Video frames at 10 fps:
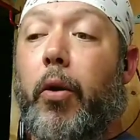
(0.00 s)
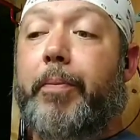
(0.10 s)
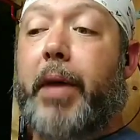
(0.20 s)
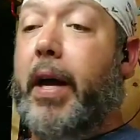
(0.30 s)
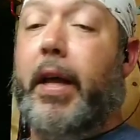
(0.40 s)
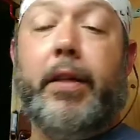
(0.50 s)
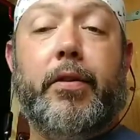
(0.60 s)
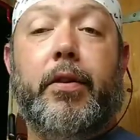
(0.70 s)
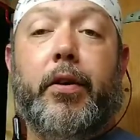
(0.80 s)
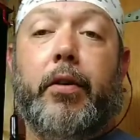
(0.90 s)
hope that
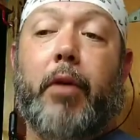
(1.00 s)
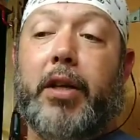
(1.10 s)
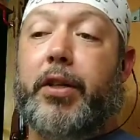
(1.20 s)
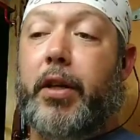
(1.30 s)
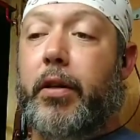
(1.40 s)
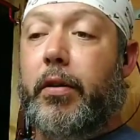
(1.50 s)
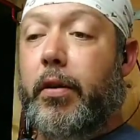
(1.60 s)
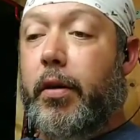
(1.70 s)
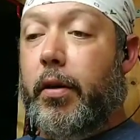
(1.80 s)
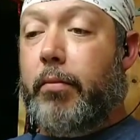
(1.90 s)
answered your question,
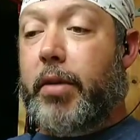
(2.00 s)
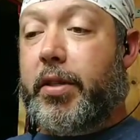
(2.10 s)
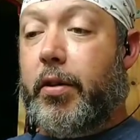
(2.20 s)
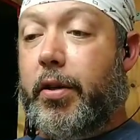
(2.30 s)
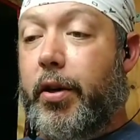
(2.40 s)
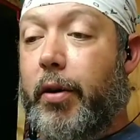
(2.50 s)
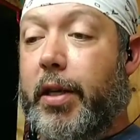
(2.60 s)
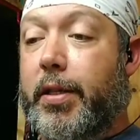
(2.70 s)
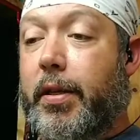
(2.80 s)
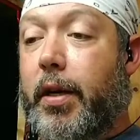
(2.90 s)
Mr.
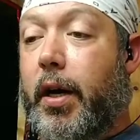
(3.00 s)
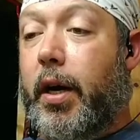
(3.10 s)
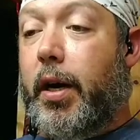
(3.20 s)
Durst.